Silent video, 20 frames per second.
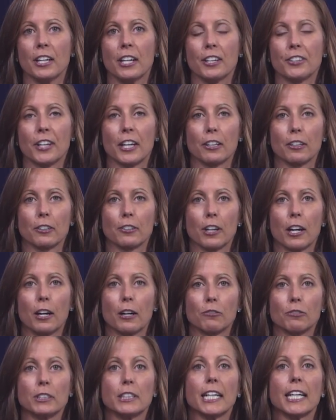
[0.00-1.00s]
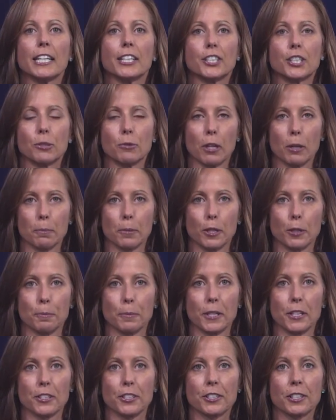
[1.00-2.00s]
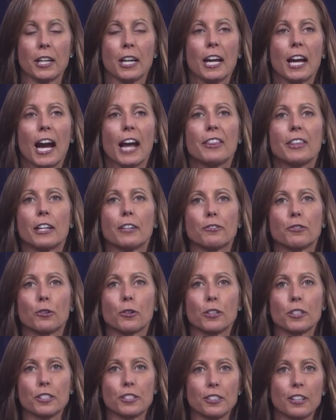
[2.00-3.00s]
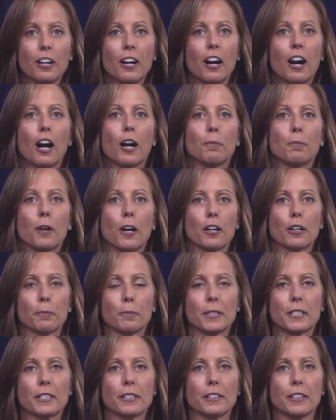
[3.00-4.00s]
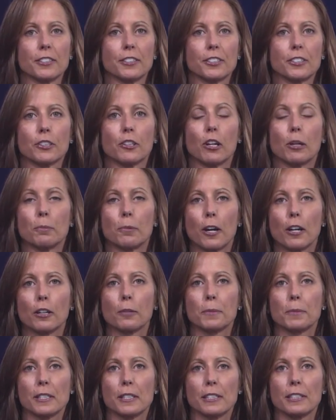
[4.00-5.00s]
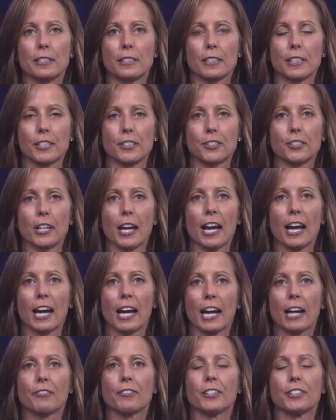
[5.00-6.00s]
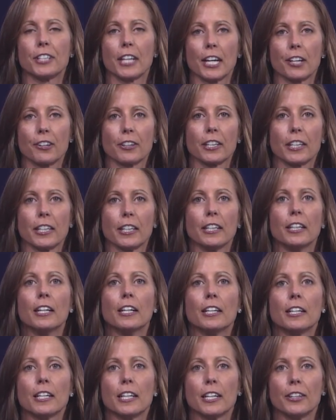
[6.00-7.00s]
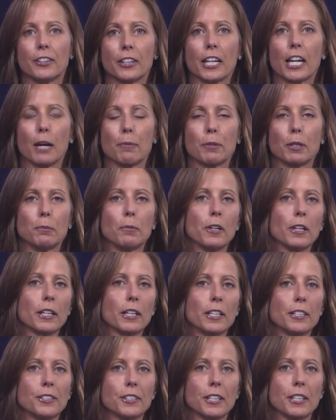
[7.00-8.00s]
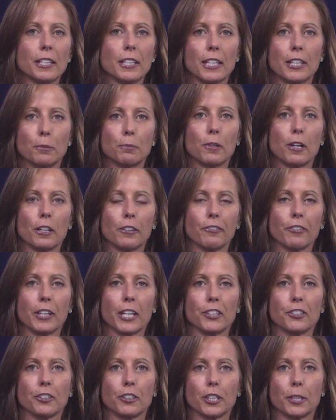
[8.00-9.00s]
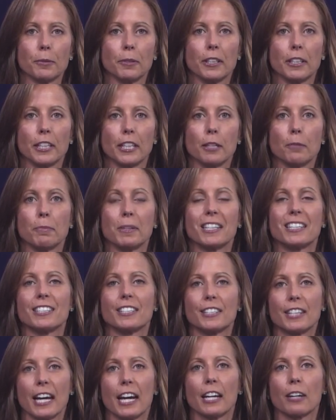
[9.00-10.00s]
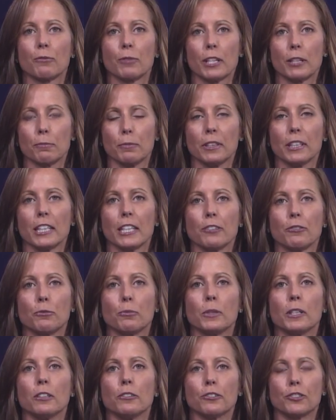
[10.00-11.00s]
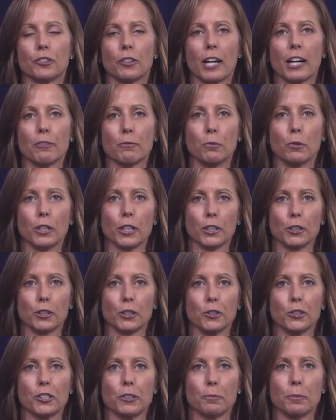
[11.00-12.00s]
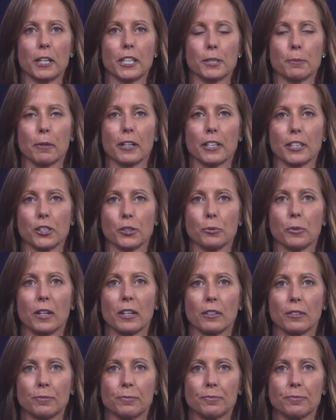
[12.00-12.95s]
that are related to our purpose. And then of course, our broader business. Our broader business is to have integrity in the capital markets and in the broader financial community, because that, we believe, will drive more inclusive prosperity as well.